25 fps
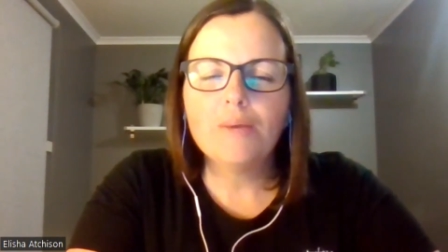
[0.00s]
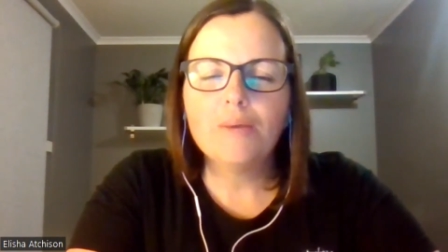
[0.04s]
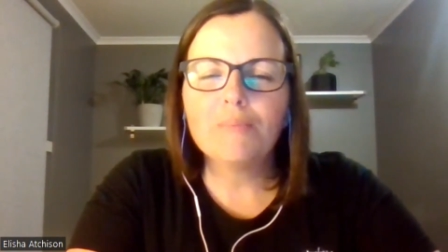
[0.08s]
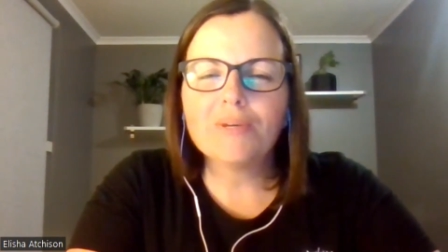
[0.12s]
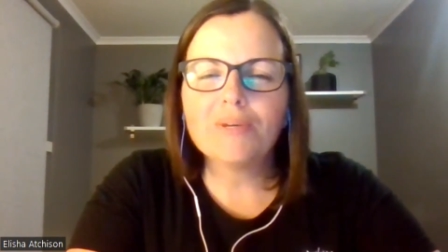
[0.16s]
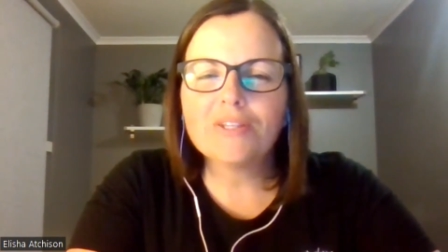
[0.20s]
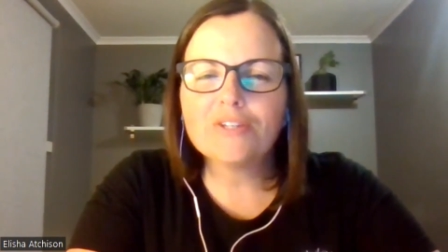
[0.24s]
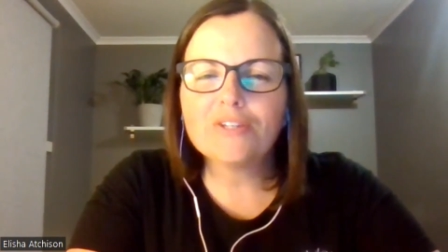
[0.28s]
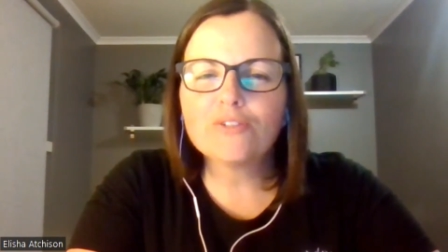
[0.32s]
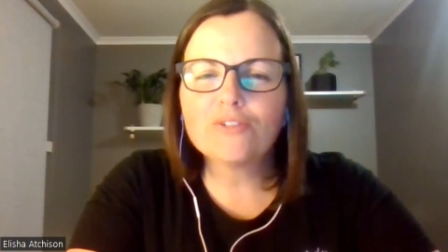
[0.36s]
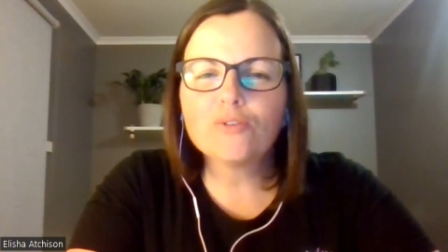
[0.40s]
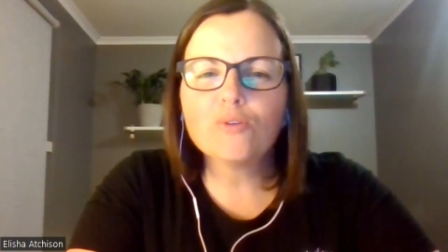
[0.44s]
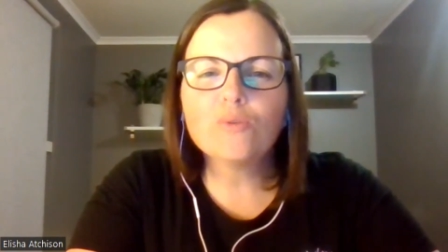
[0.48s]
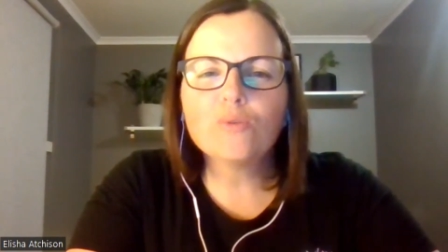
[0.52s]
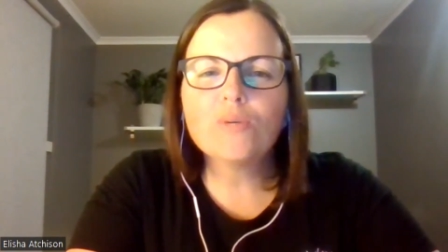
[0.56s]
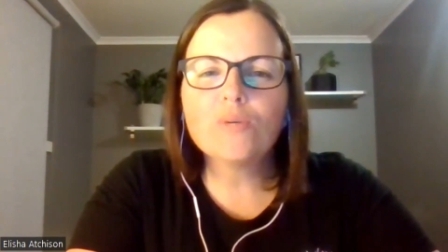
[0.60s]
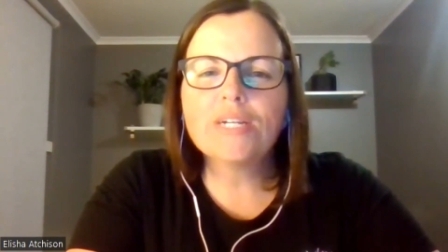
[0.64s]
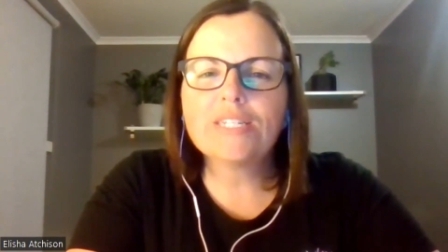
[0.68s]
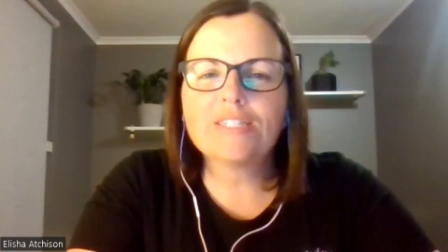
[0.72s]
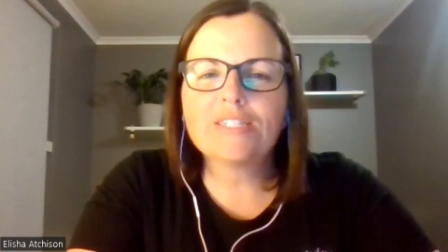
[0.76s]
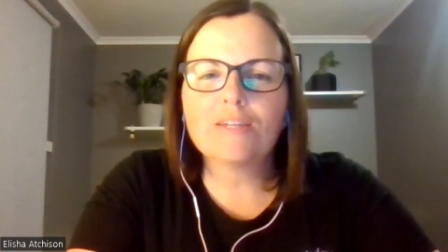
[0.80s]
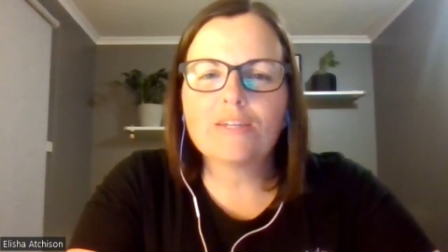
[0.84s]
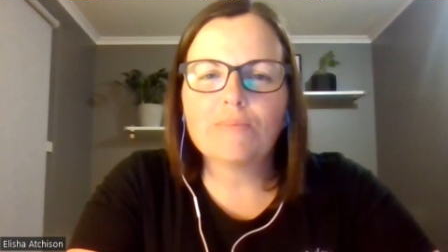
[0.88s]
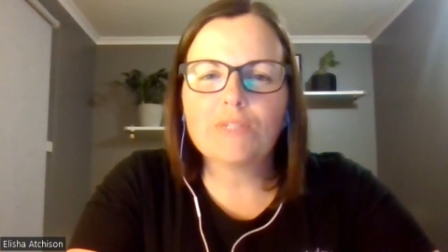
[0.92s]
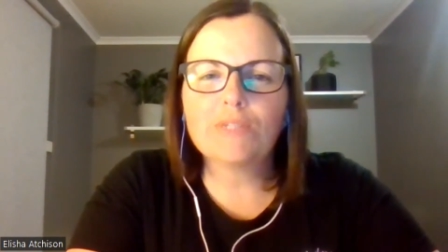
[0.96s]
but there's
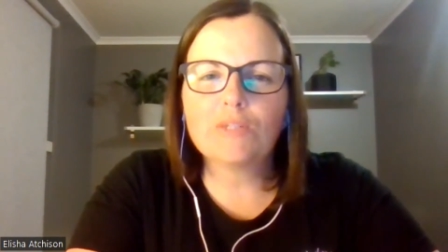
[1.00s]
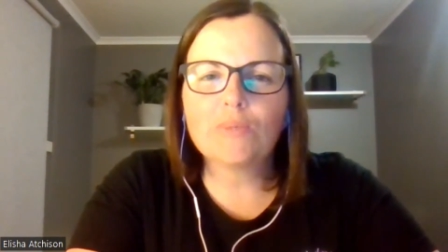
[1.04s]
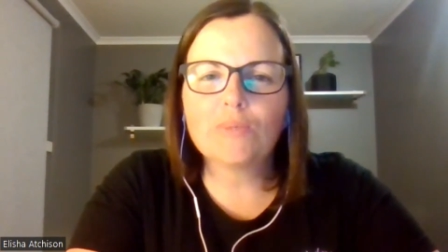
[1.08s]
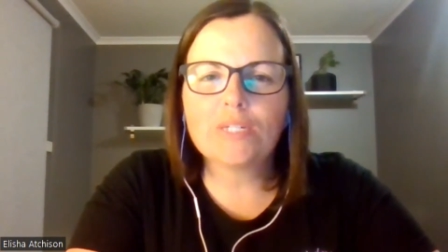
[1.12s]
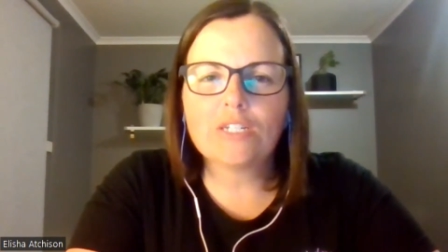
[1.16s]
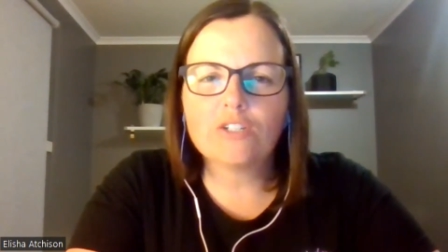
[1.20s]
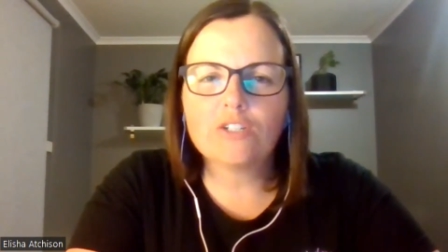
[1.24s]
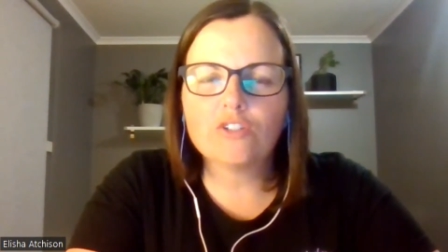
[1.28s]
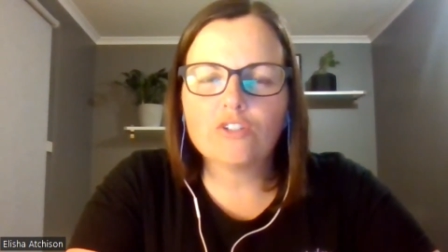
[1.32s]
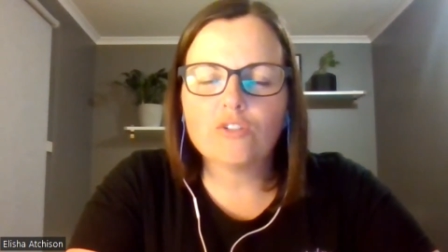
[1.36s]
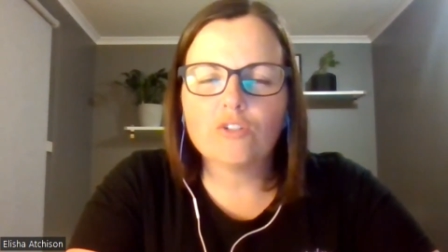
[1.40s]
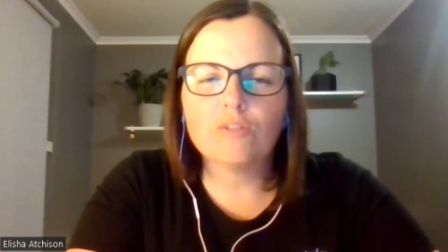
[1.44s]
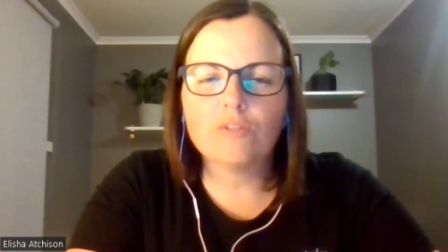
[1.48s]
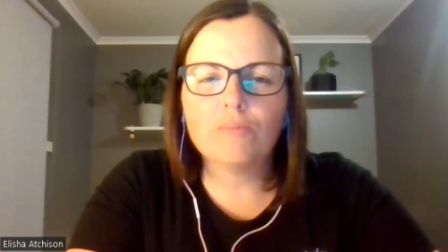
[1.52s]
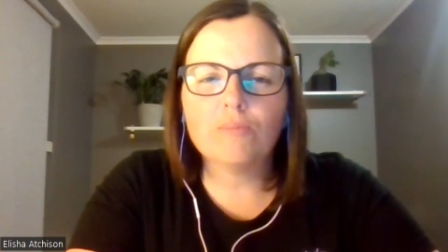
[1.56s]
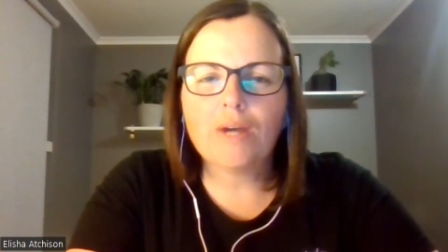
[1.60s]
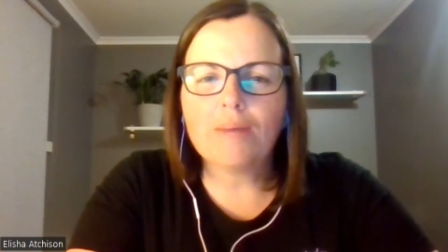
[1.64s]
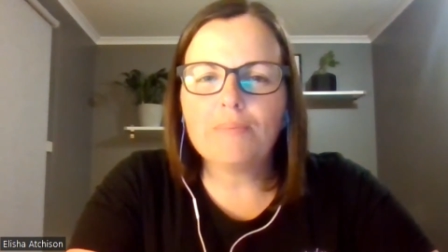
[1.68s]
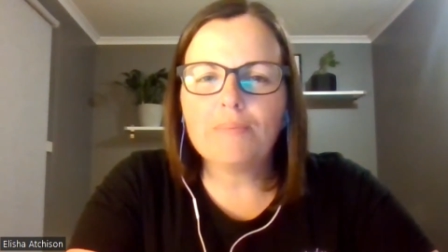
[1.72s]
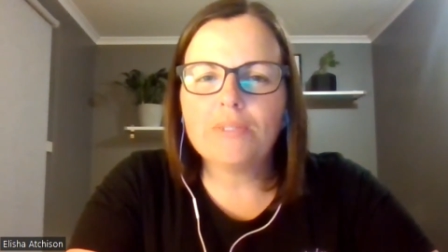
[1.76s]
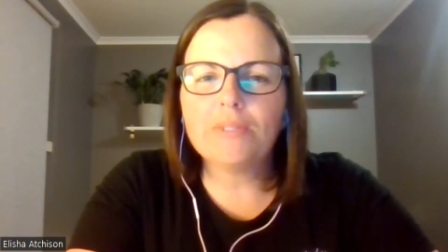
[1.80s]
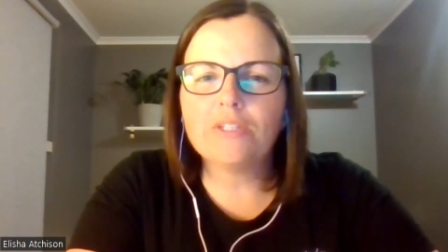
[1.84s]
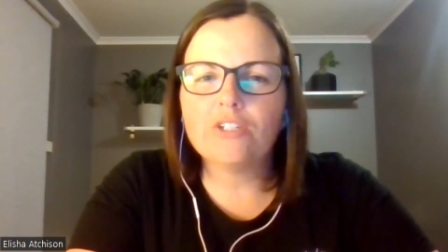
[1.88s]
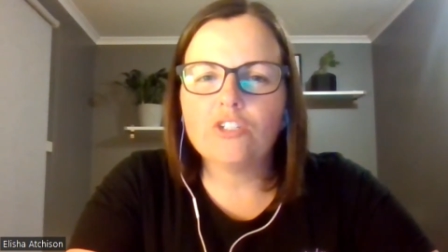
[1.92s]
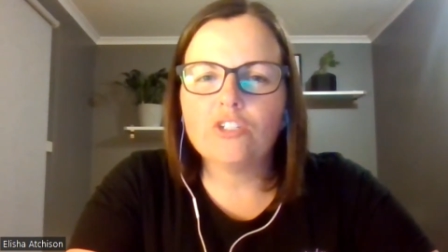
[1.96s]
always something we can do. It
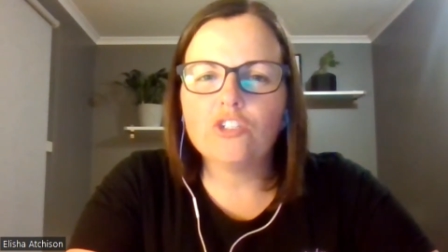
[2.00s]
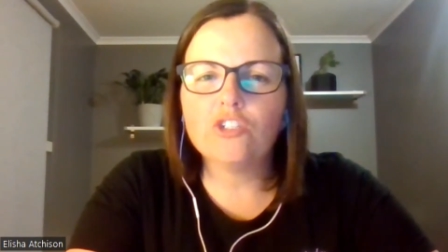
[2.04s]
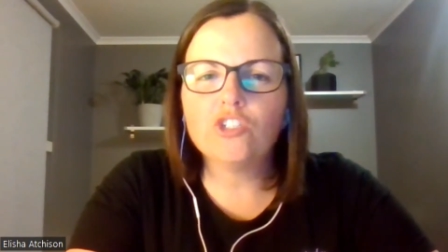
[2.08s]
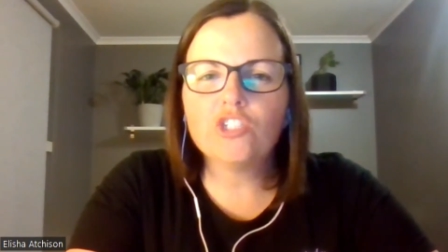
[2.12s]
might be that